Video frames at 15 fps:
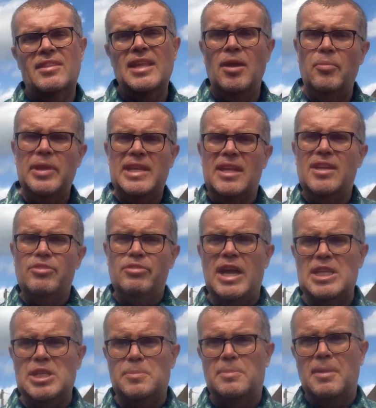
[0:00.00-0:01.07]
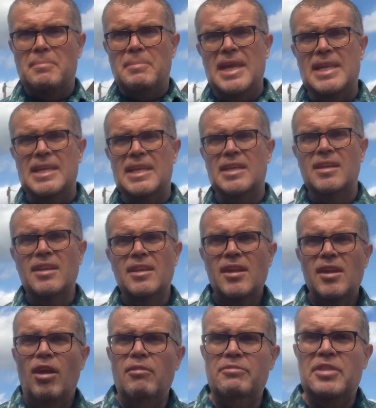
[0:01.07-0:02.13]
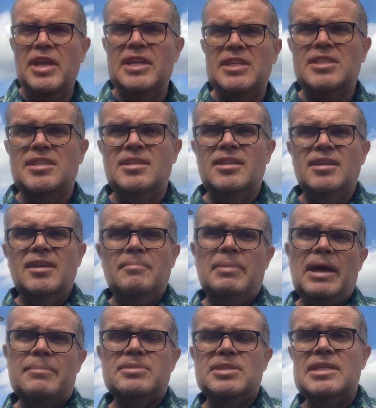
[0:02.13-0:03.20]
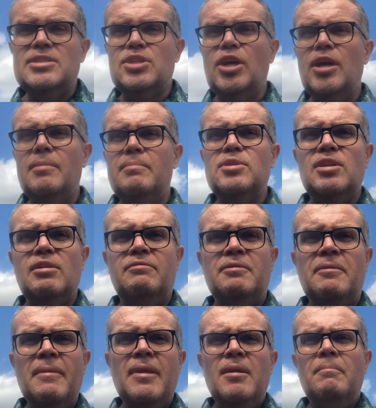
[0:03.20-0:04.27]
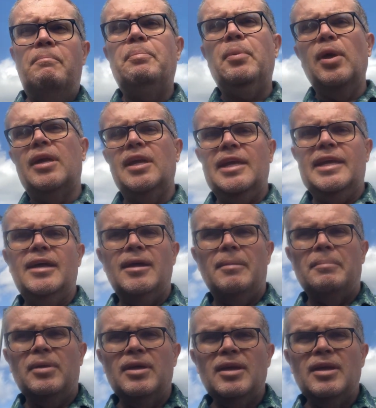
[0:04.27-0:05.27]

Now we can grasp the meaning of this perhaps in terms of buckling up,